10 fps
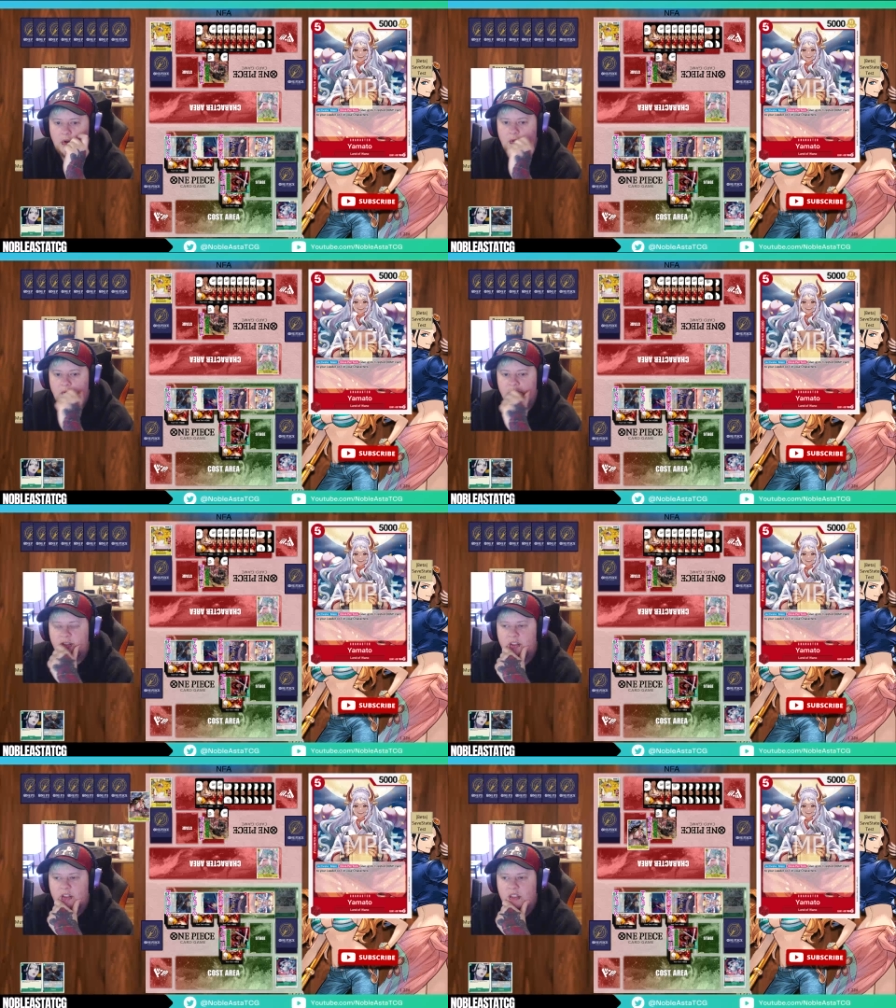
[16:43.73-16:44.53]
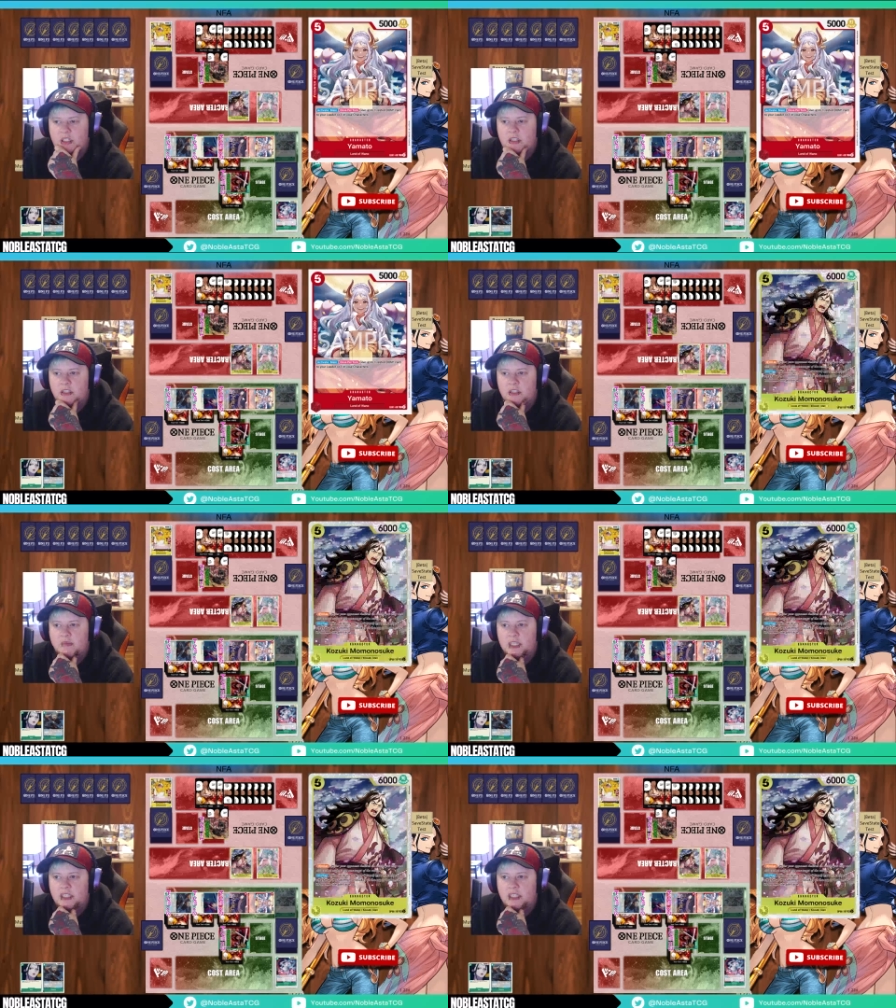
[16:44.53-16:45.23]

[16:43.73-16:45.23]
Which is a bit